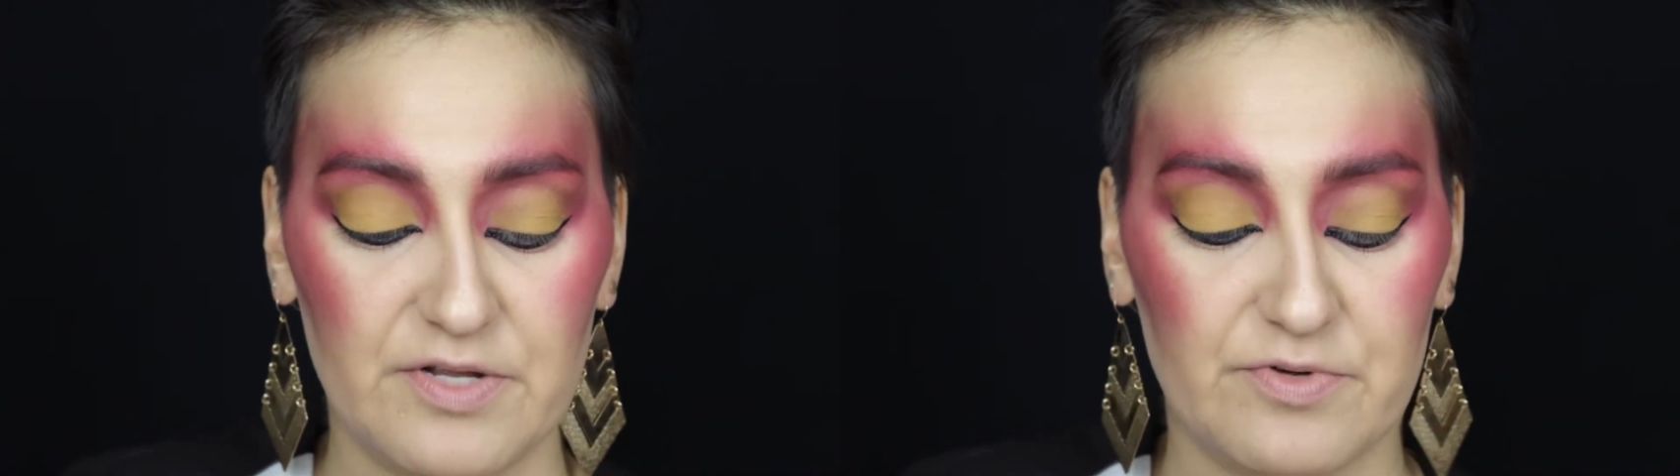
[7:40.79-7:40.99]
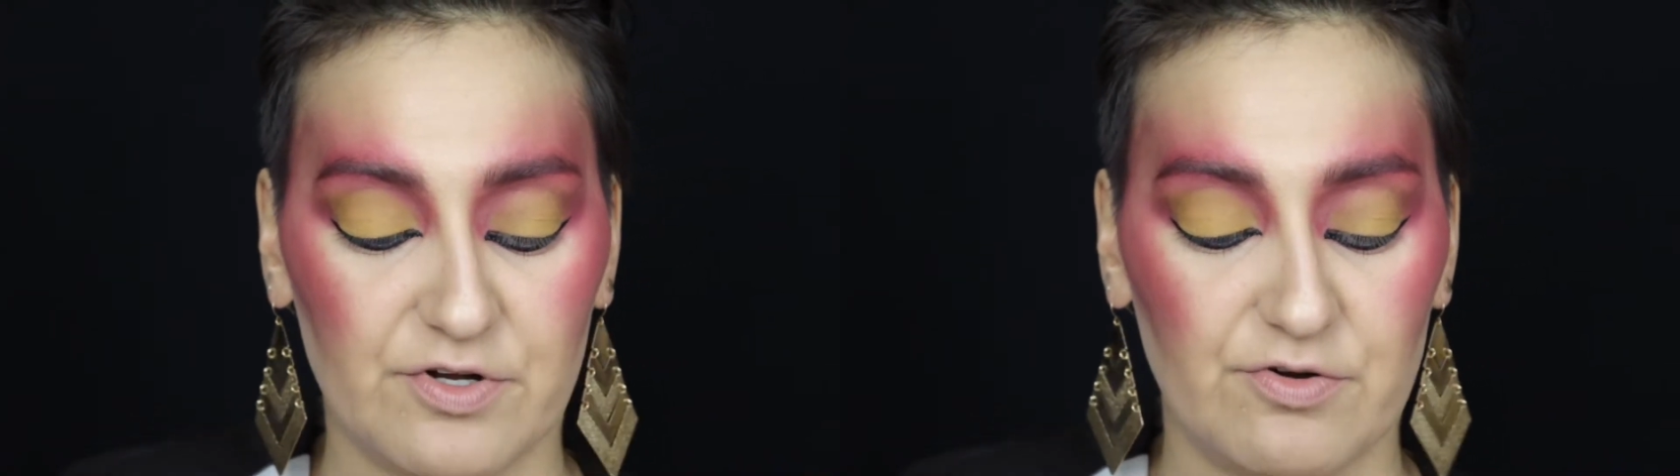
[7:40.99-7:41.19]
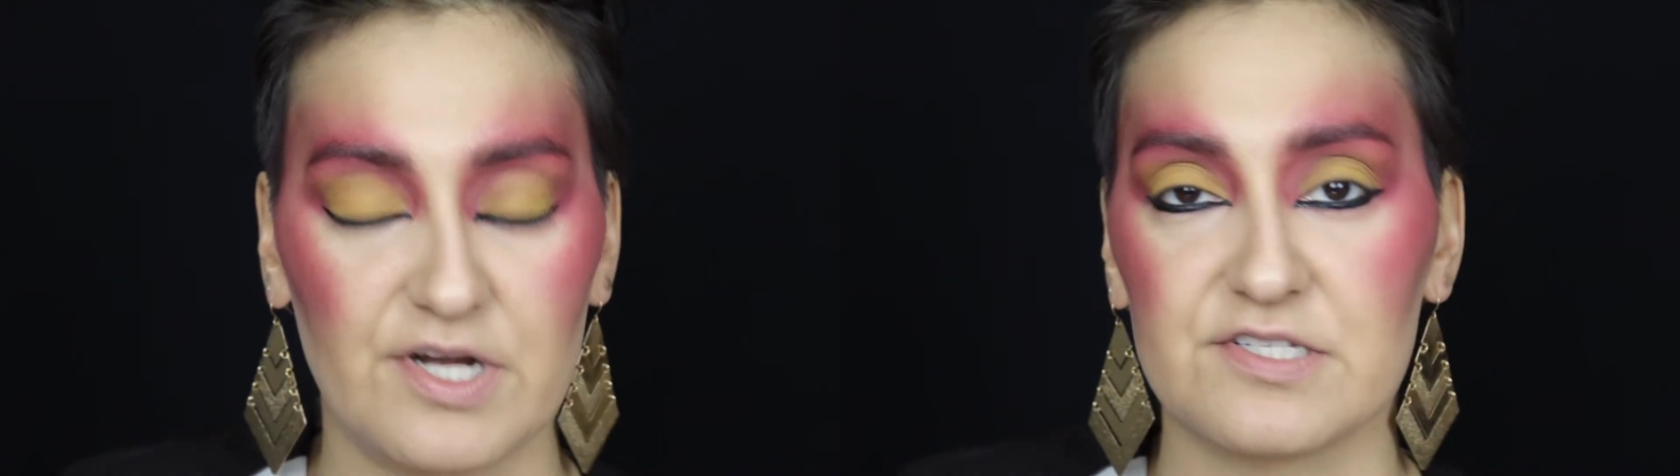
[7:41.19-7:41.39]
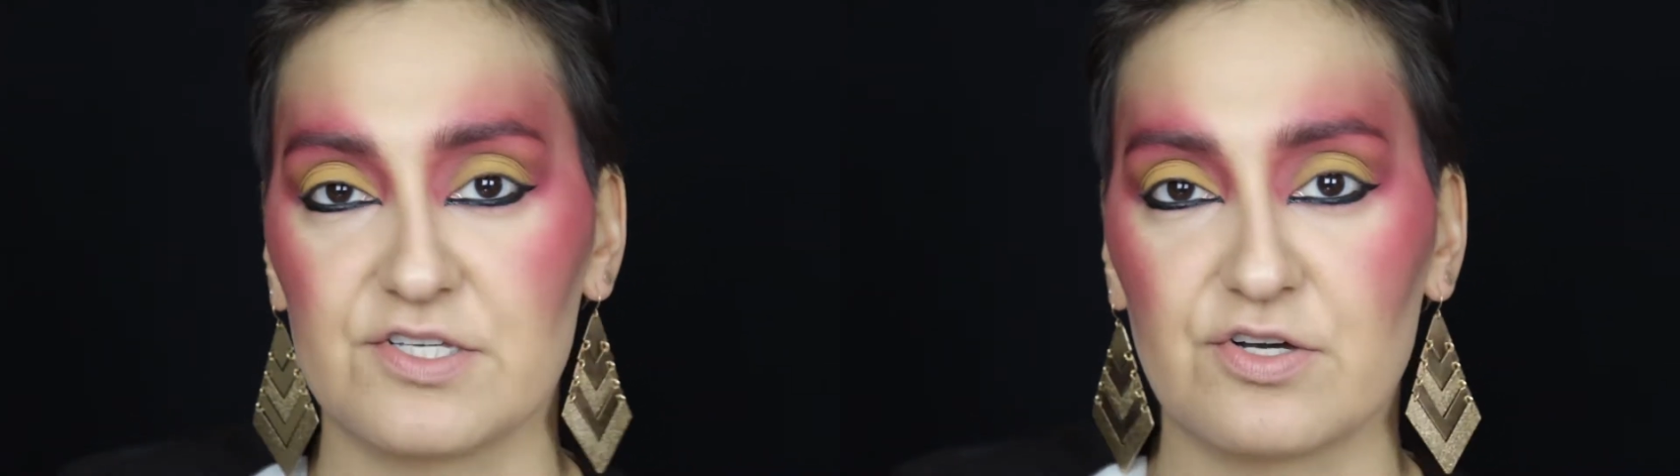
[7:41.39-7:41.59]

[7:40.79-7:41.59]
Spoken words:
went crazy